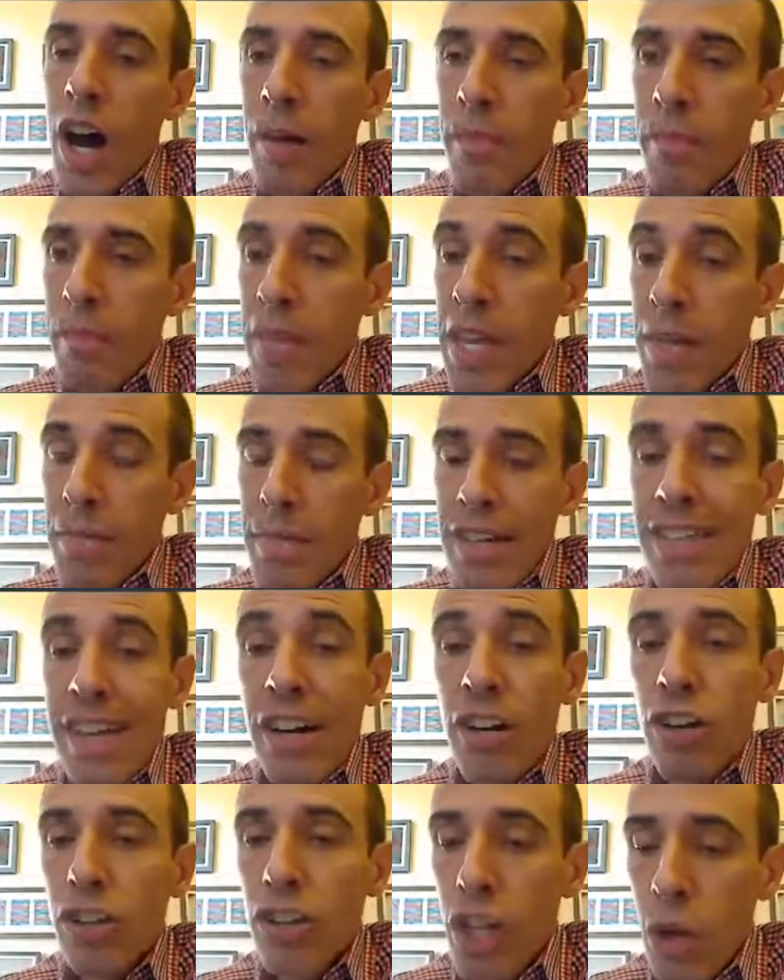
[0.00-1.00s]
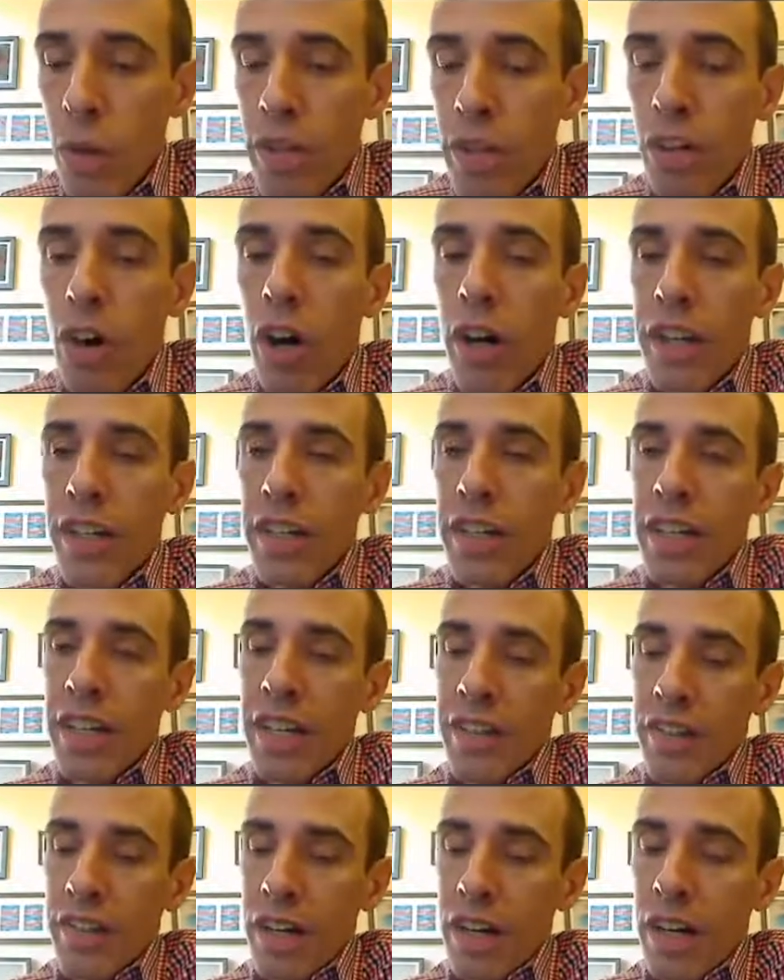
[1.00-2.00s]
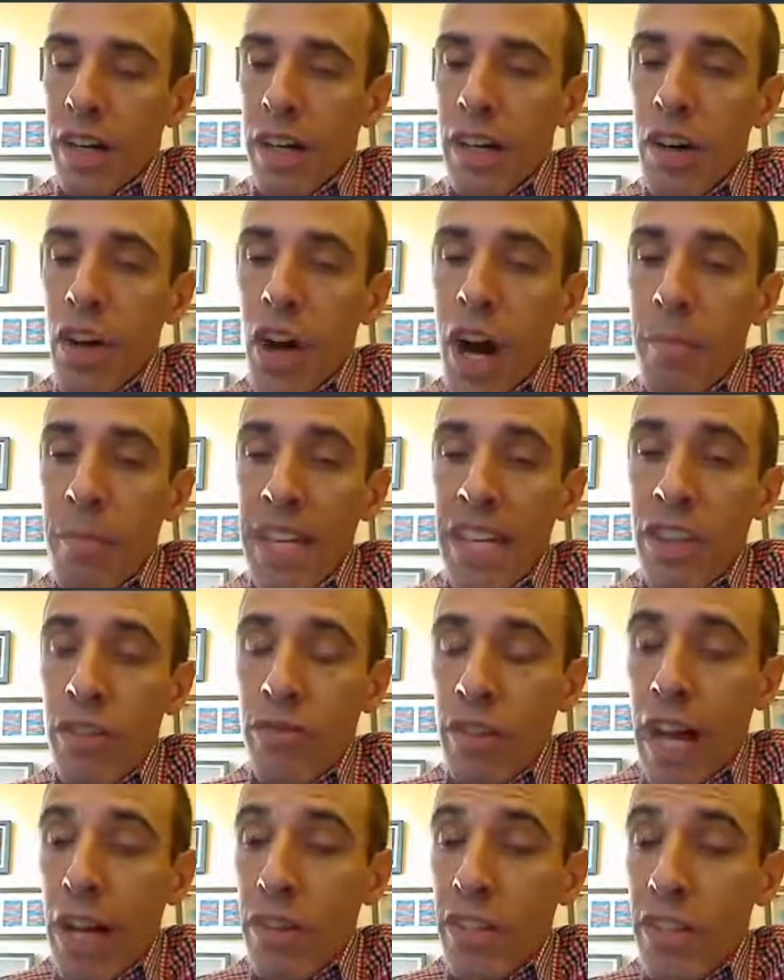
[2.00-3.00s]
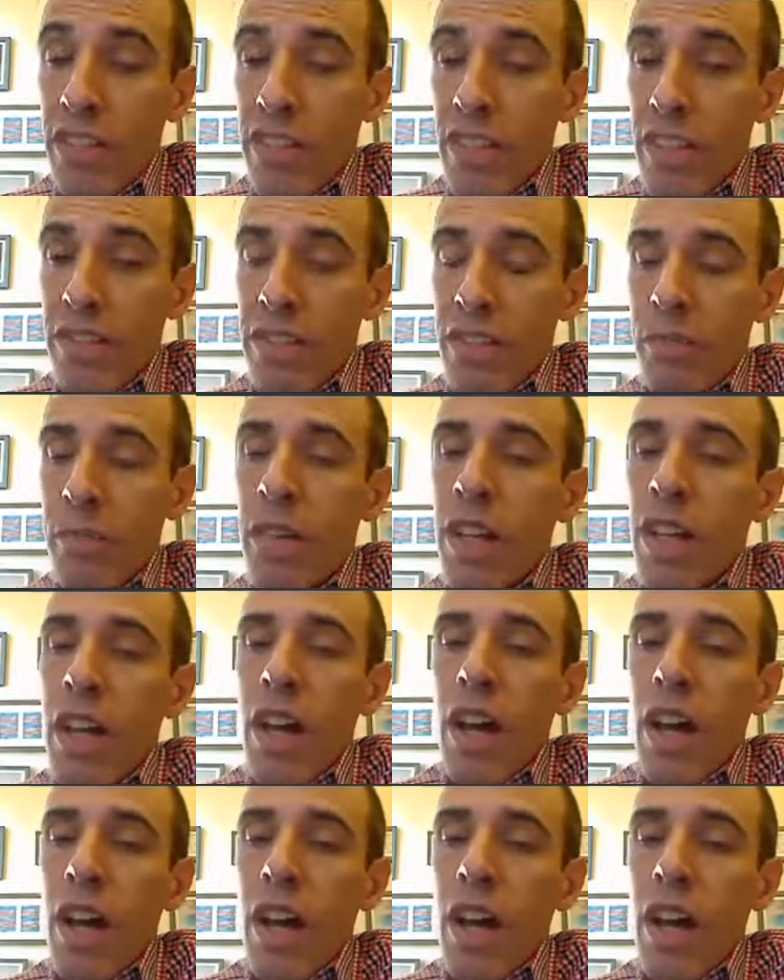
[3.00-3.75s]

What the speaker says: maybe that are going on in the routing system.